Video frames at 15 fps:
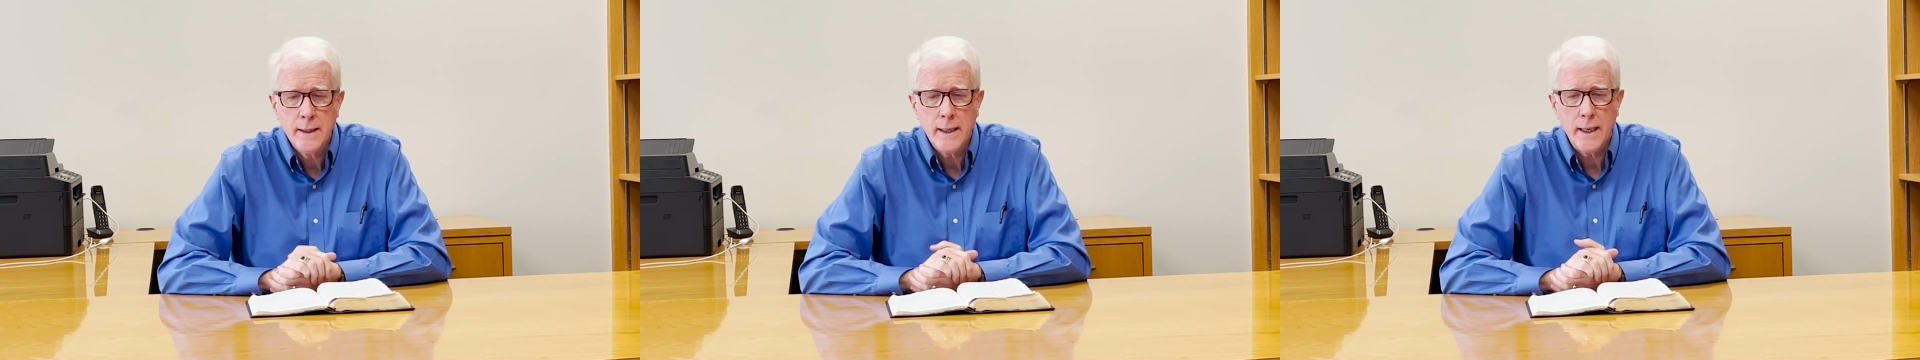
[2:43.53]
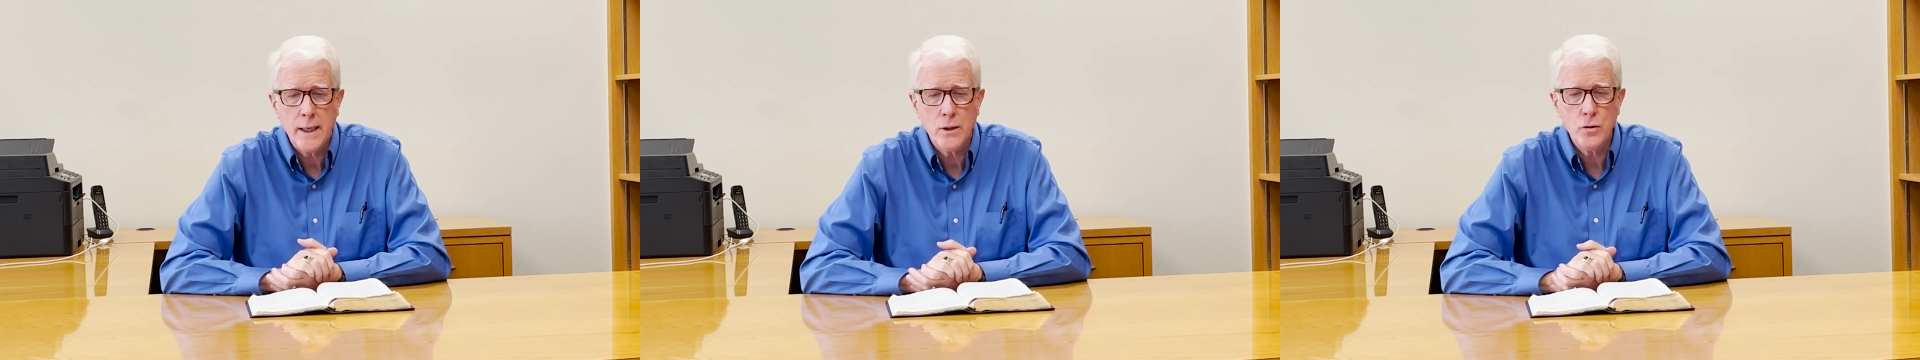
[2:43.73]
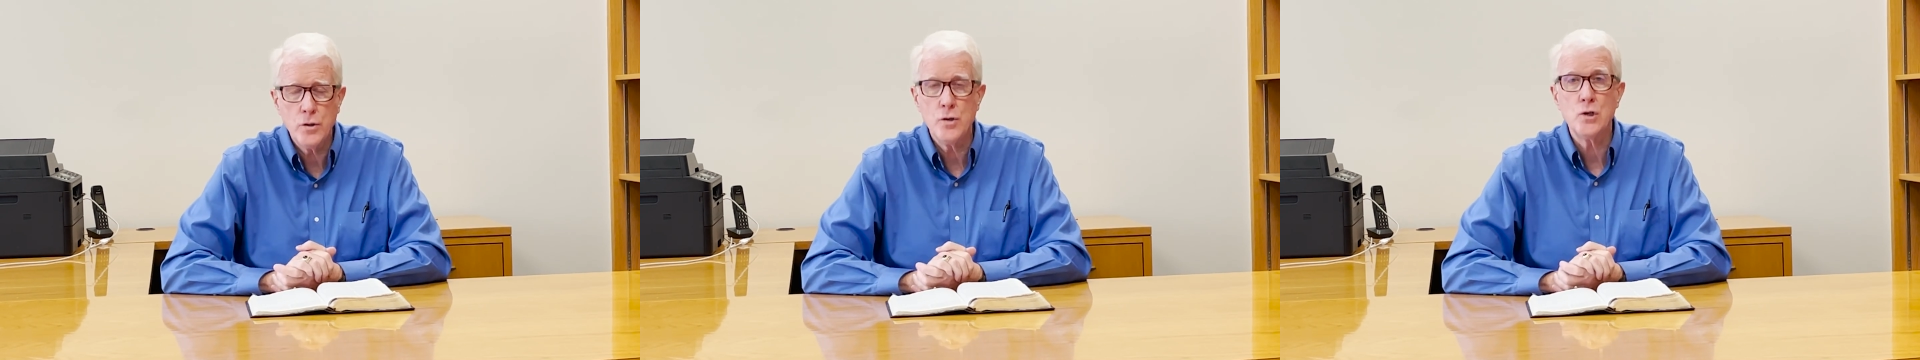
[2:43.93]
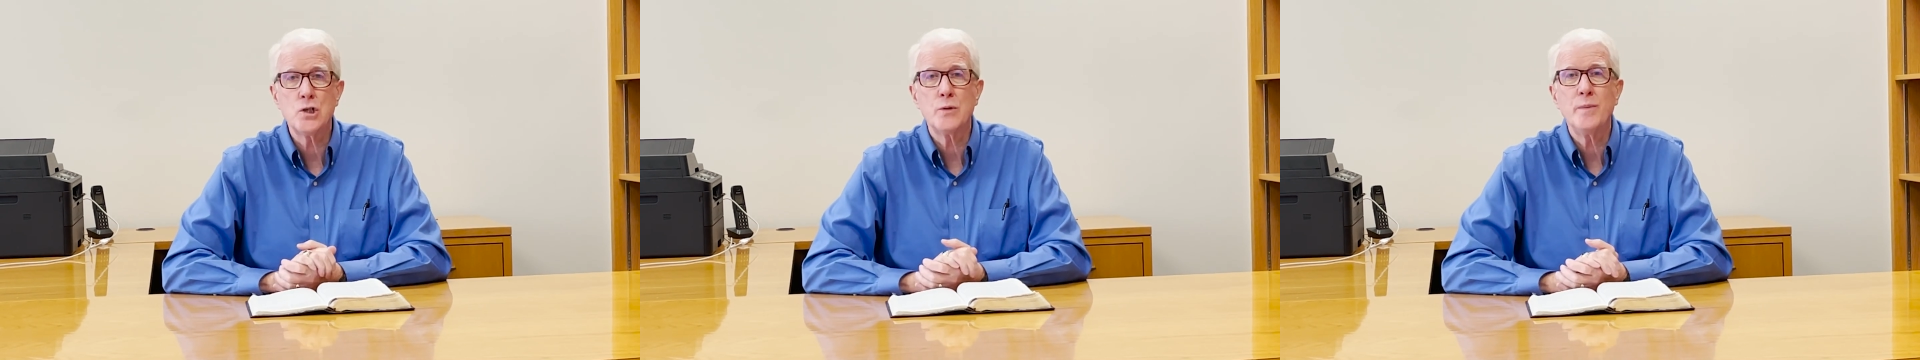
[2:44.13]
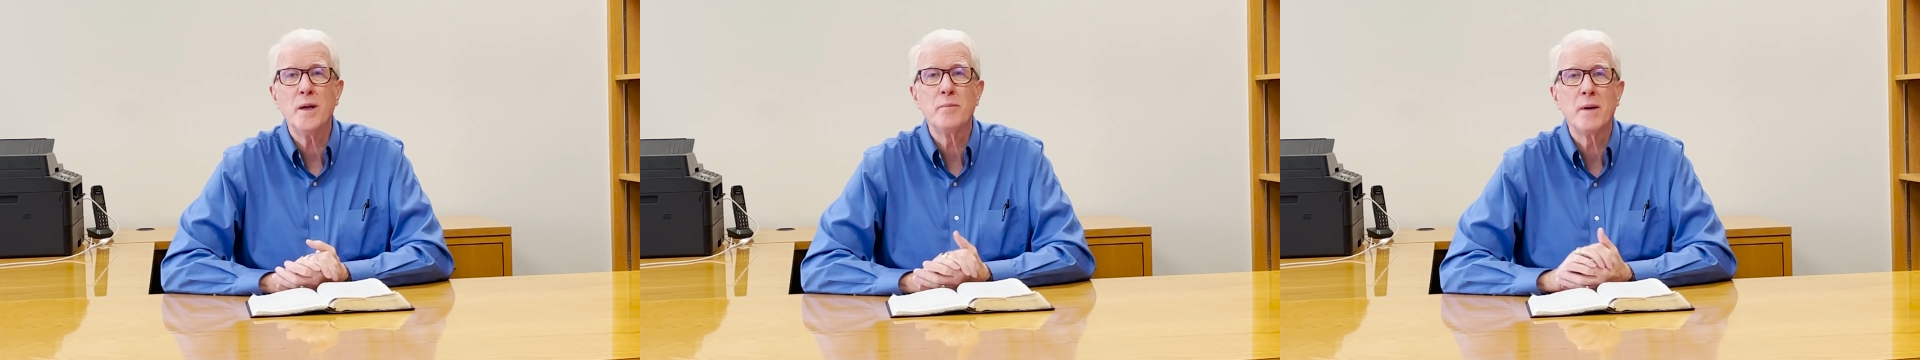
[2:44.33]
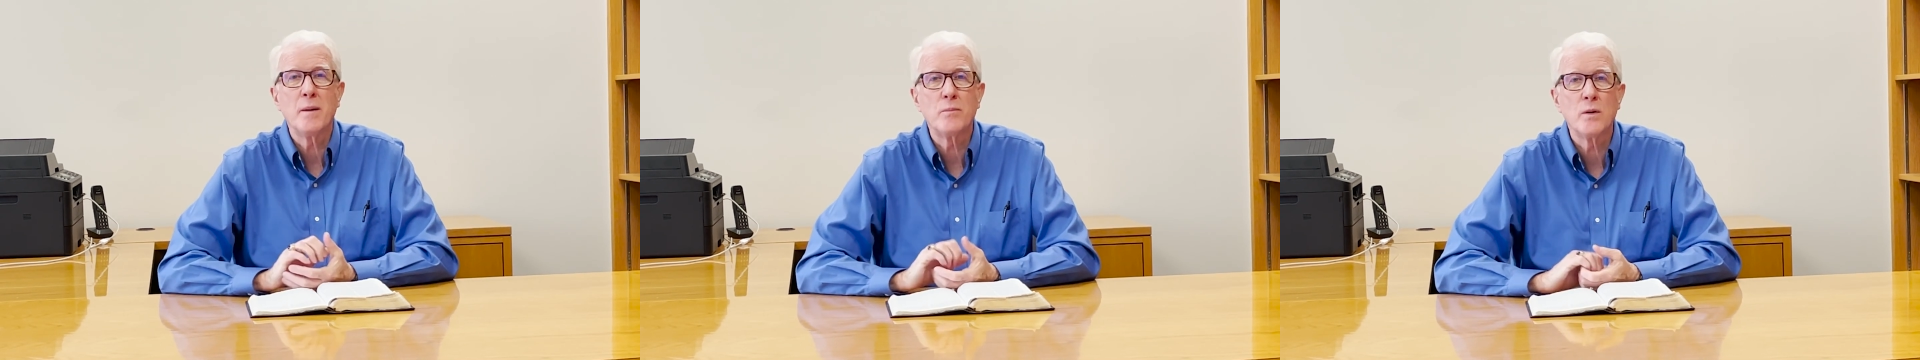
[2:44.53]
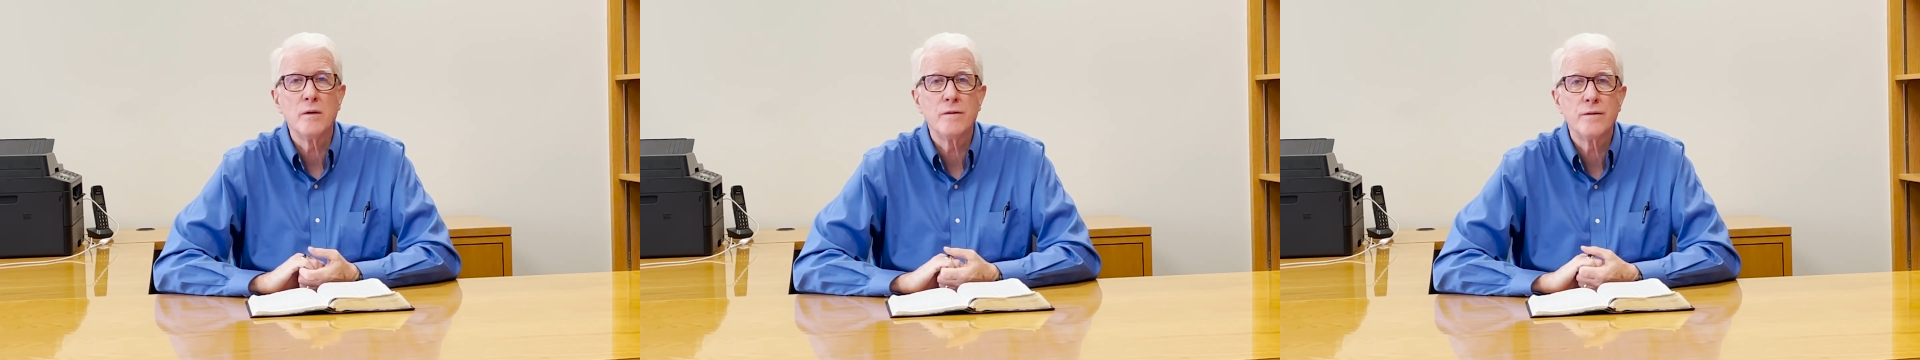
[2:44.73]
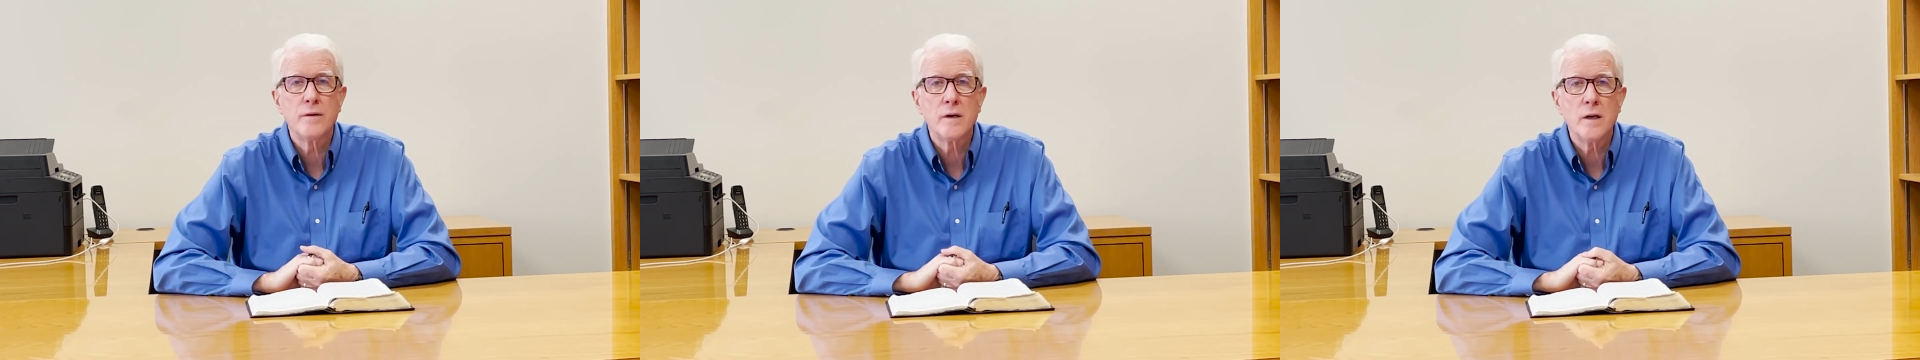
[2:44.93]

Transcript: uh, who used to be a member of